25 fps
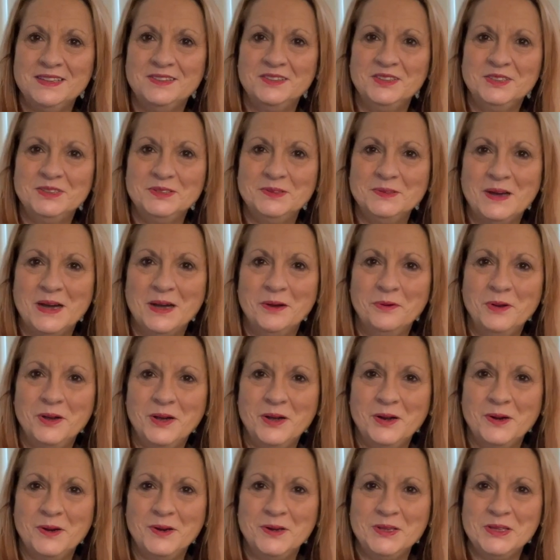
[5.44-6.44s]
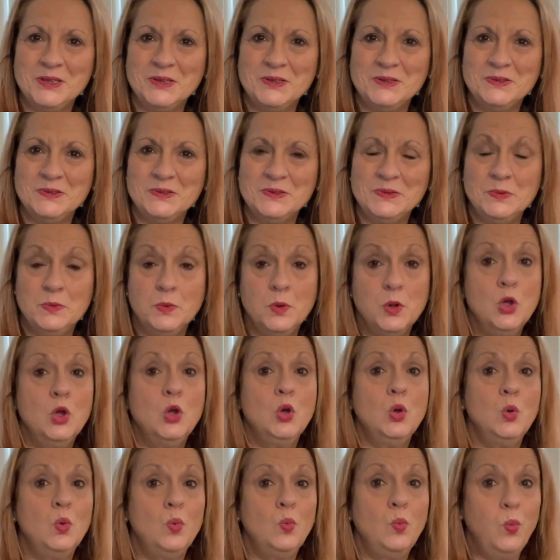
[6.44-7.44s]
Lou. How are you?
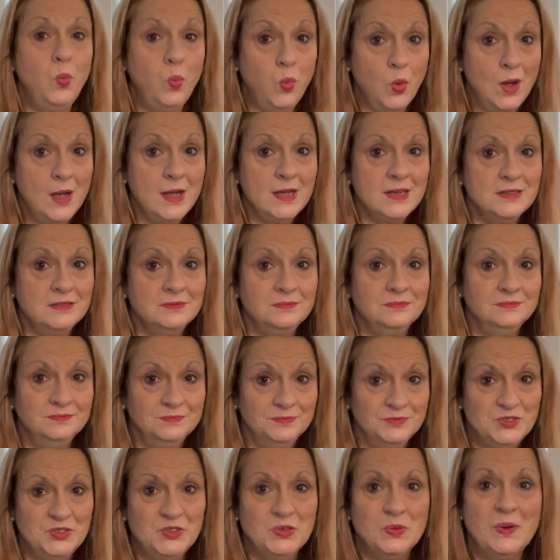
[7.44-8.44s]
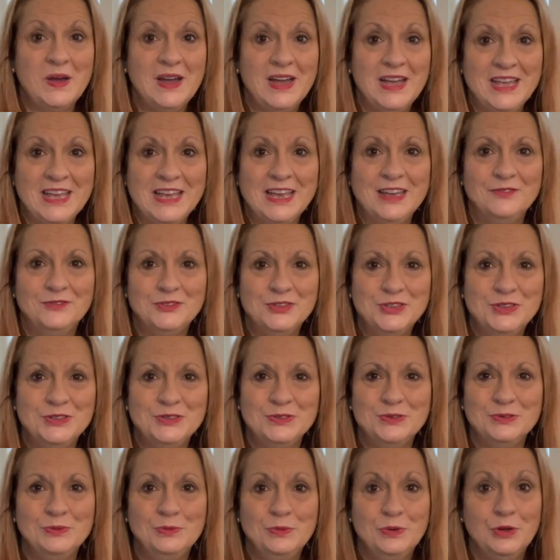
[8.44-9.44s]
What do I have
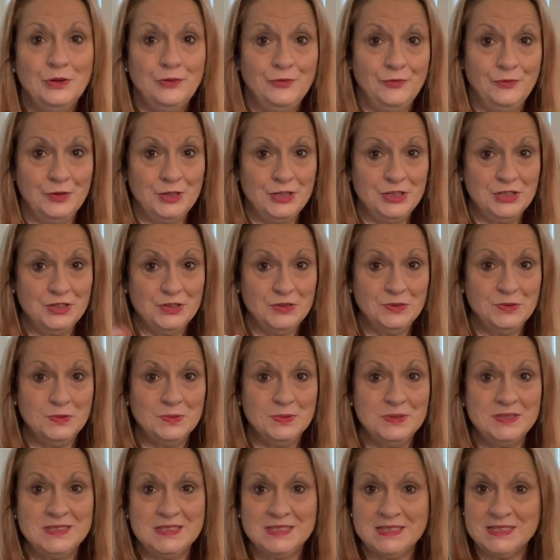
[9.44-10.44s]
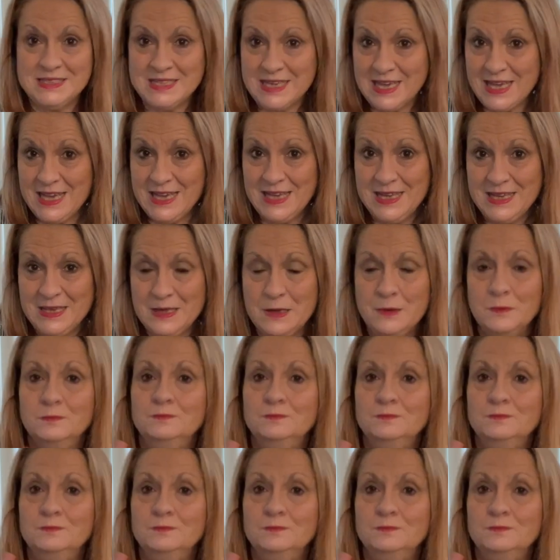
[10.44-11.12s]
new for you today?